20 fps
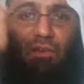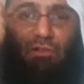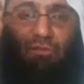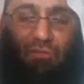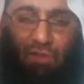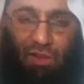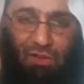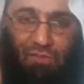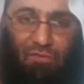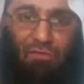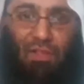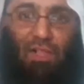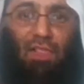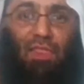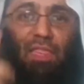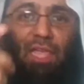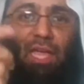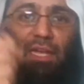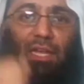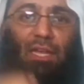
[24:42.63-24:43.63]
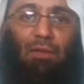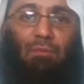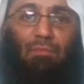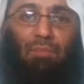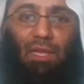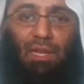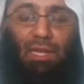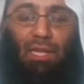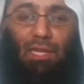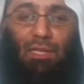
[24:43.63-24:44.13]
fulfill that
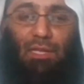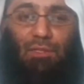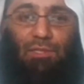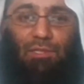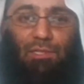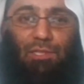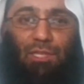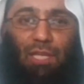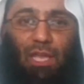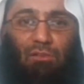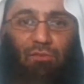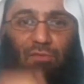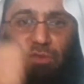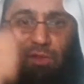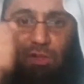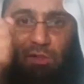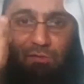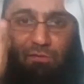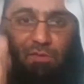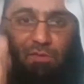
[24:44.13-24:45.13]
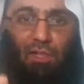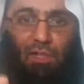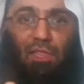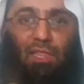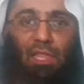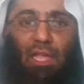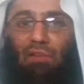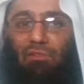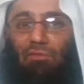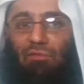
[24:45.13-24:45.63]
obedience and fulfill
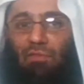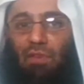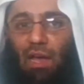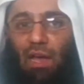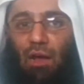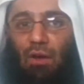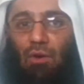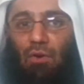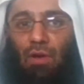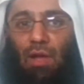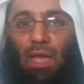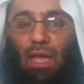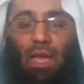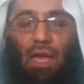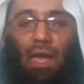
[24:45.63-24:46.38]
that vow.